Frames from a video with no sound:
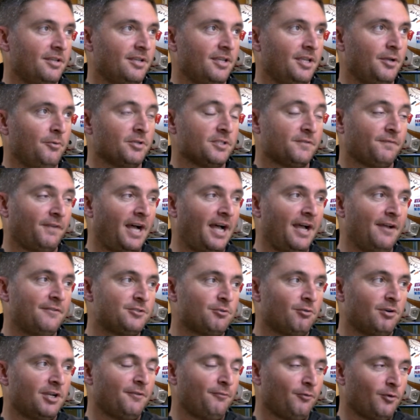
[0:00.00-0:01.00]
It was 5
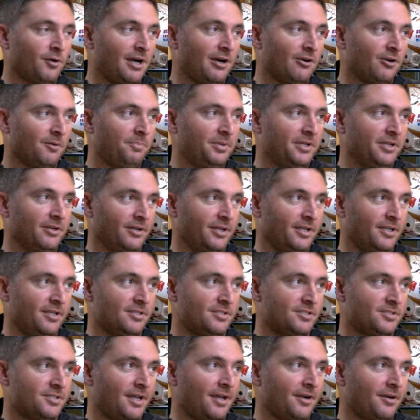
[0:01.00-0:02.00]
24-hour
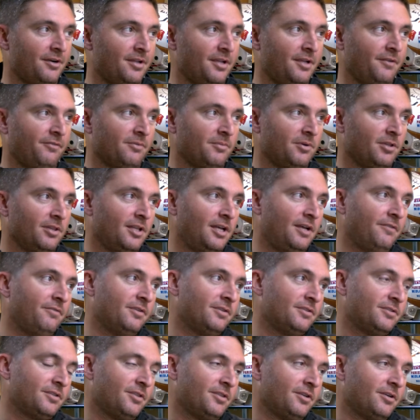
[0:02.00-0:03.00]
periods, Saturday from
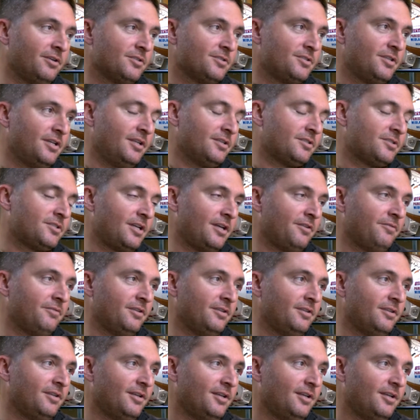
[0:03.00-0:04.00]
11 to Thursday at 7.